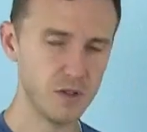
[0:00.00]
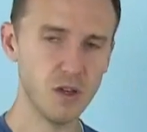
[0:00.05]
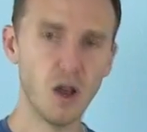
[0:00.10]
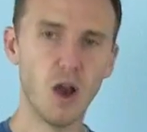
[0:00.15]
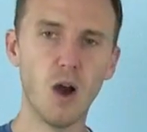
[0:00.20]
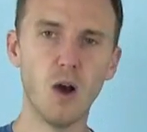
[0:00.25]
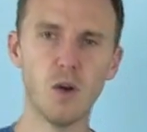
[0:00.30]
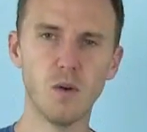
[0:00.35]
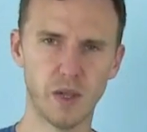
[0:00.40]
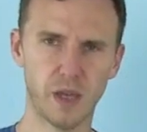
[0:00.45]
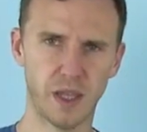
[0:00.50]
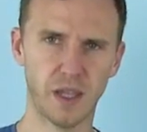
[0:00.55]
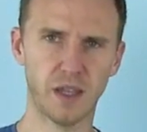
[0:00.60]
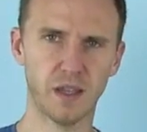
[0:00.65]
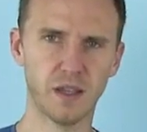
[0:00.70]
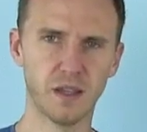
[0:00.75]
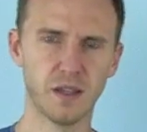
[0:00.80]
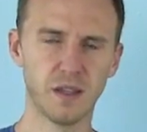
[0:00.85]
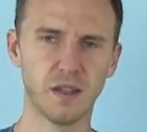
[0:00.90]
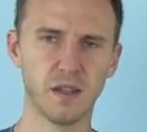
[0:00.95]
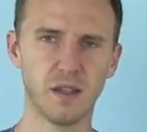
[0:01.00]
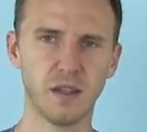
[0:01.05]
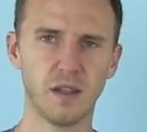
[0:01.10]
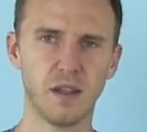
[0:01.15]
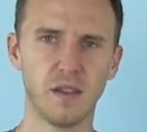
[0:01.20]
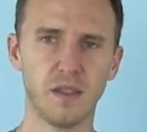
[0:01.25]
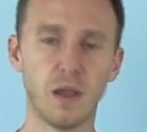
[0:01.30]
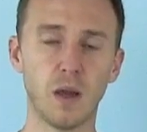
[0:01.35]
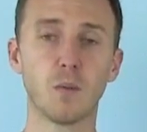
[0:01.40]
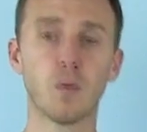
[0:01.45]
knowing
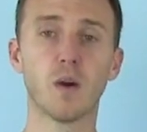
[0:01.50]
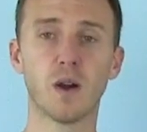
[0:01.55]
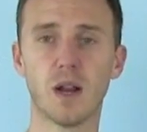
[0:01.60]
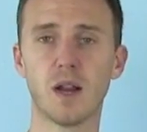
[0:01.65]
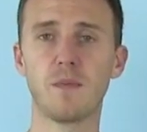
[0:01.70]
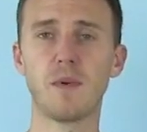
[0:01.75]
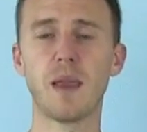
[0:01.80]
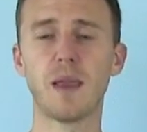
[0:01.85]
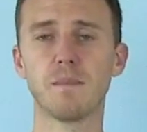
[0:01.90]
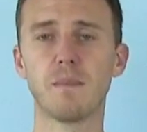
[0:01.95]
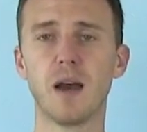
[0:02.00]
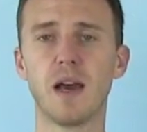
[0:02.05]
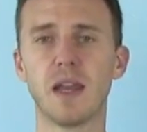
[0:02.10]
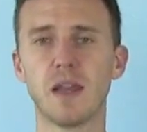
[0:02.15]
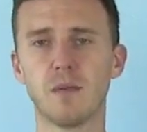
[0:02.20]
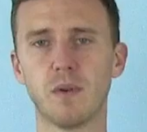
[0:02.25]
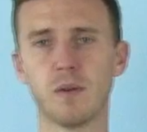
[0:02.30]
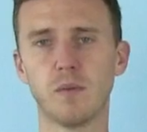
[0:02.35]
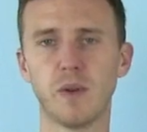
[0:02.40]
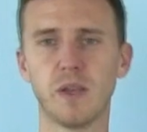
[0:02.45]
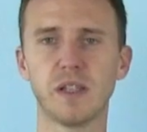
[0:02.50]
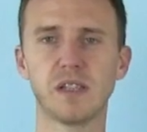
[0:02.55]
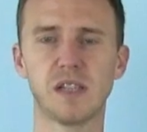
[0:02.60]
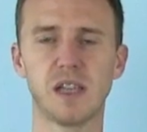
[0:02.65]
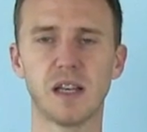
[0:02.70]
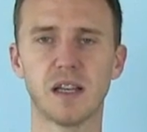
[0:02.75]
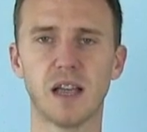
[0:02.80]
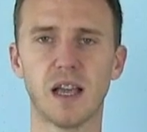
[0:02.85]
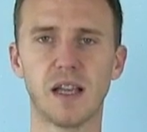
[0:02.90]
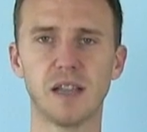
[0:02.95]
that we're going to make money when we
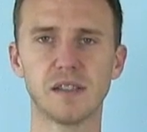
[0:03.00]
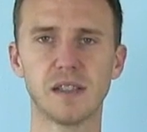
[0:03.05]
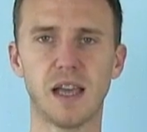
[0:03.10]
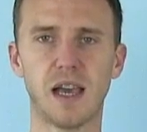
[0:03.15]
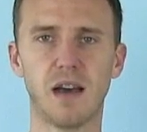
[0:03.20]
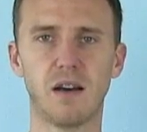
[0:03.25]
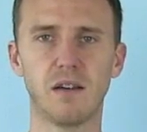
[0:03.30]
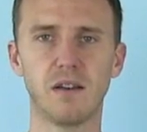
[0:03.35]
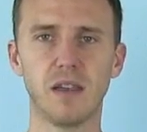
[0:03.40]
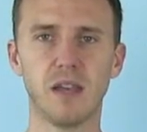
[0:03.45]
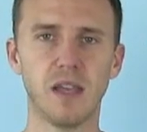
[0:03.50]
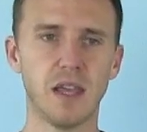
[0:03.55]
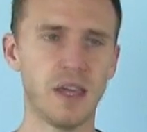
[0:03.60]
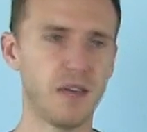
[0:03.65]
send guys out.